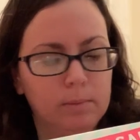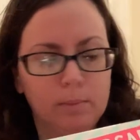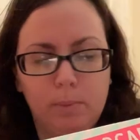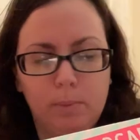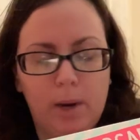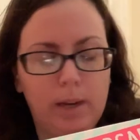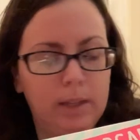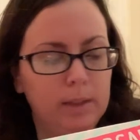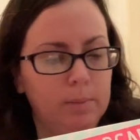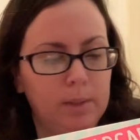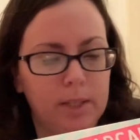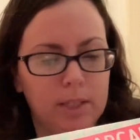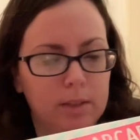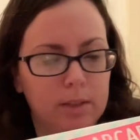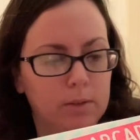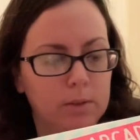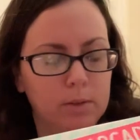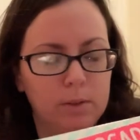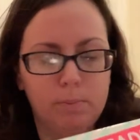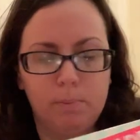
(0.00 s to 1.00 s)
probably because
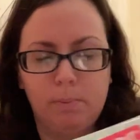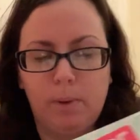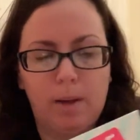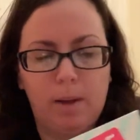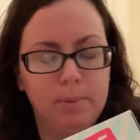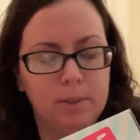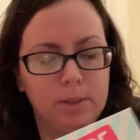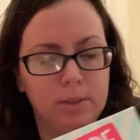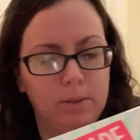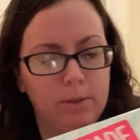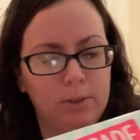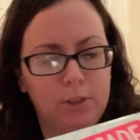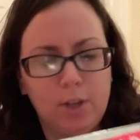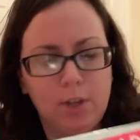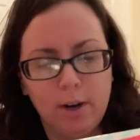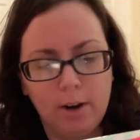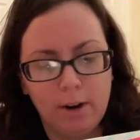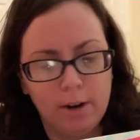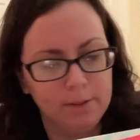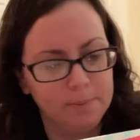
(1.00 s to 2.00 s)
of those popsicle
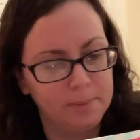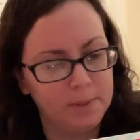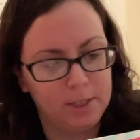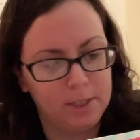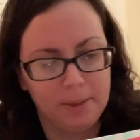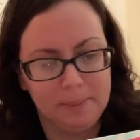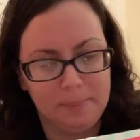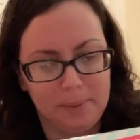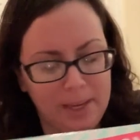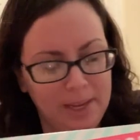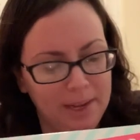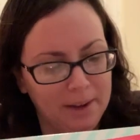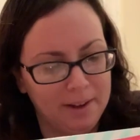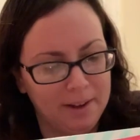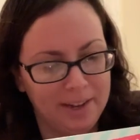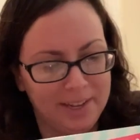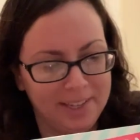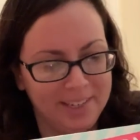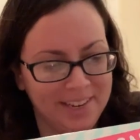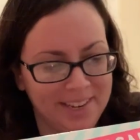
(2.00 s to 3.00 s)
charms, to be
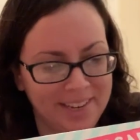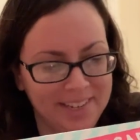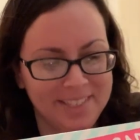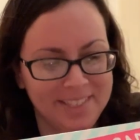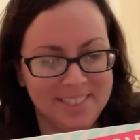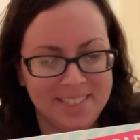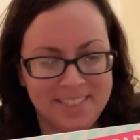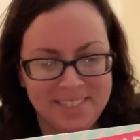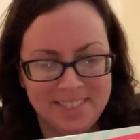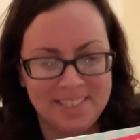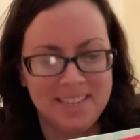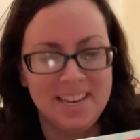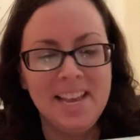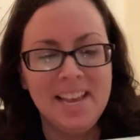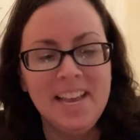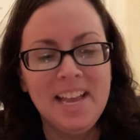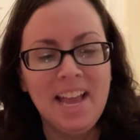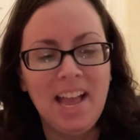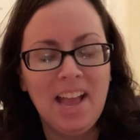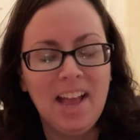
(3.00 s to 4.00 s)
honest.
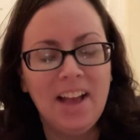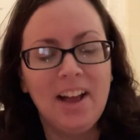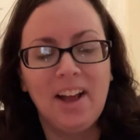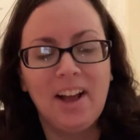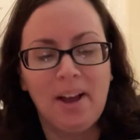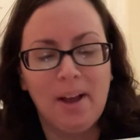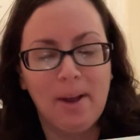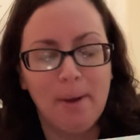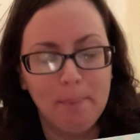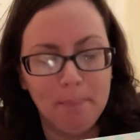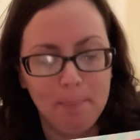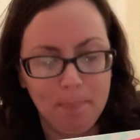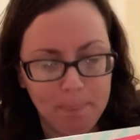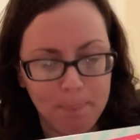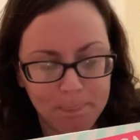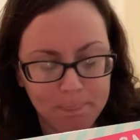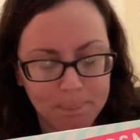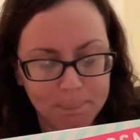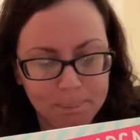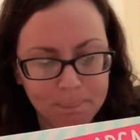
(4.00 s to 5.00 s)
Um,
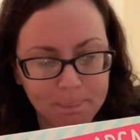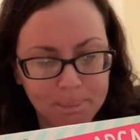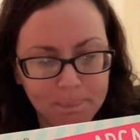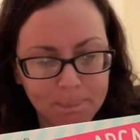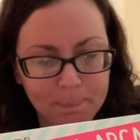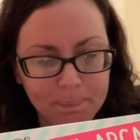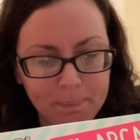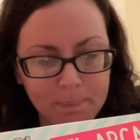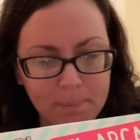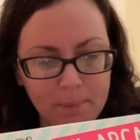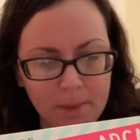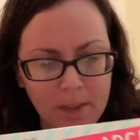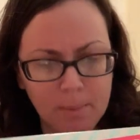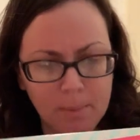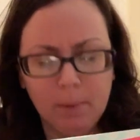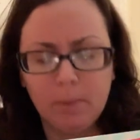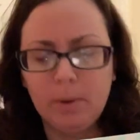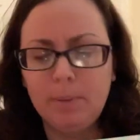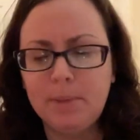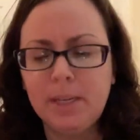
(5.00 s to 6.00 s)

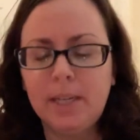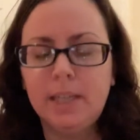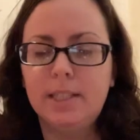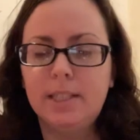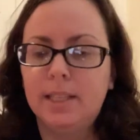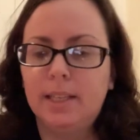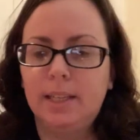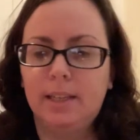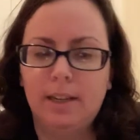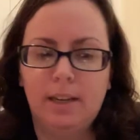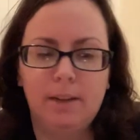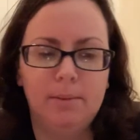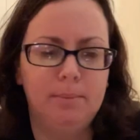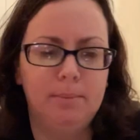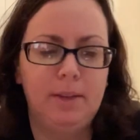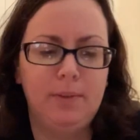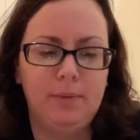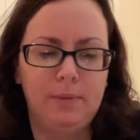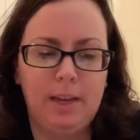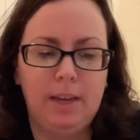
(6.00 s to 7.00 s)
but Riptide's, like, not
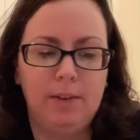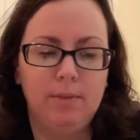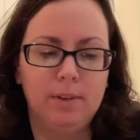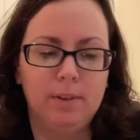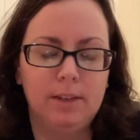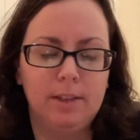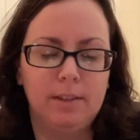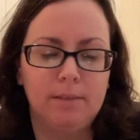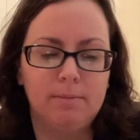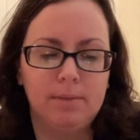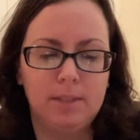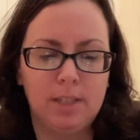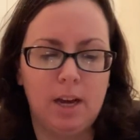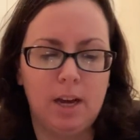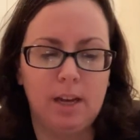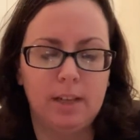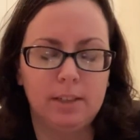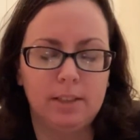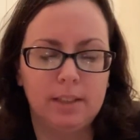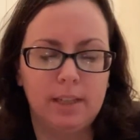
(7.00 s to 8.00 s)
my favorite
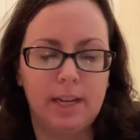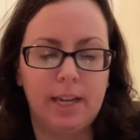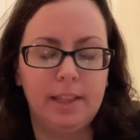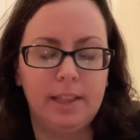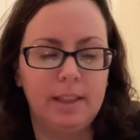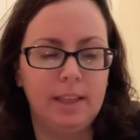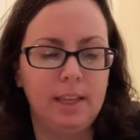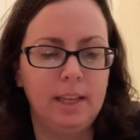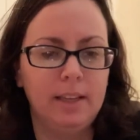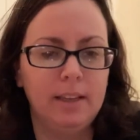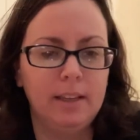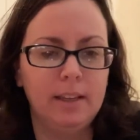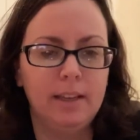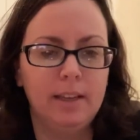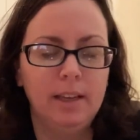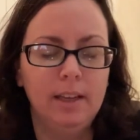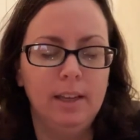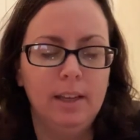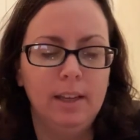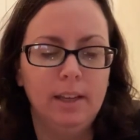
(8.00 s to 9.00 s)
tot. I think...
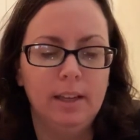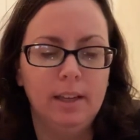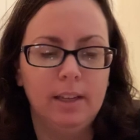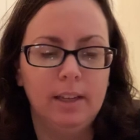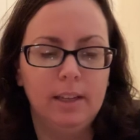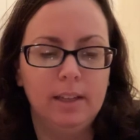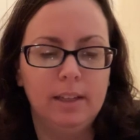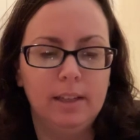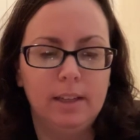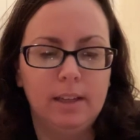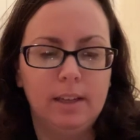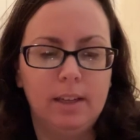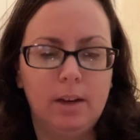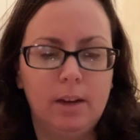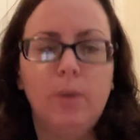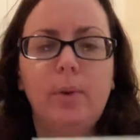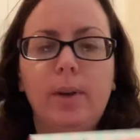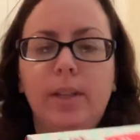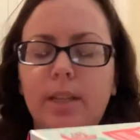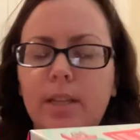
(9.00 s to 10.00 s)

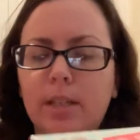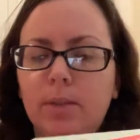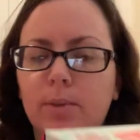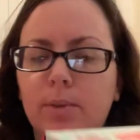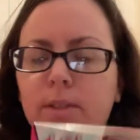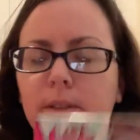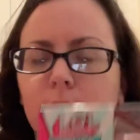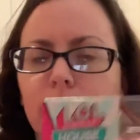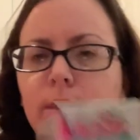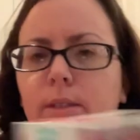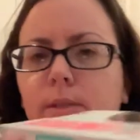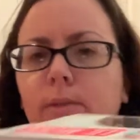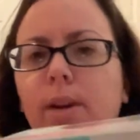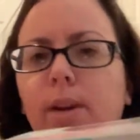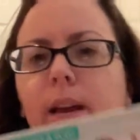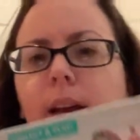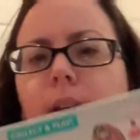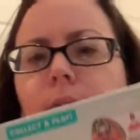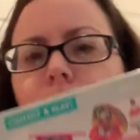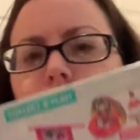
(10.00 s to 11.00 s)
Oh, and these ones also
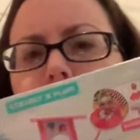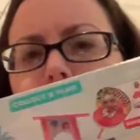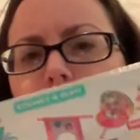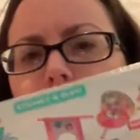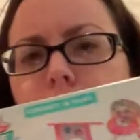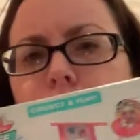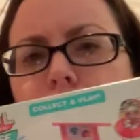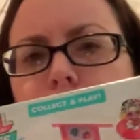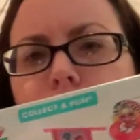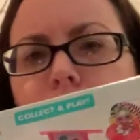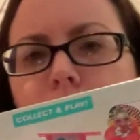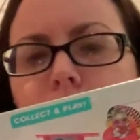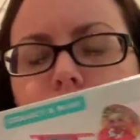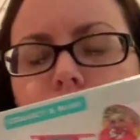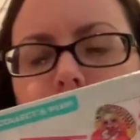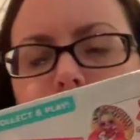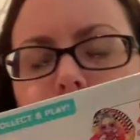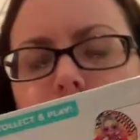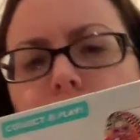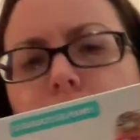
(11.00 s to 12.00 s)
have O M G
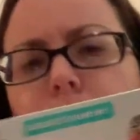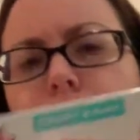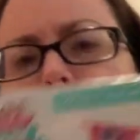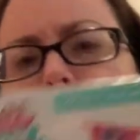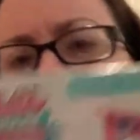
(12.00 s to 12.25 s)
dolls. I know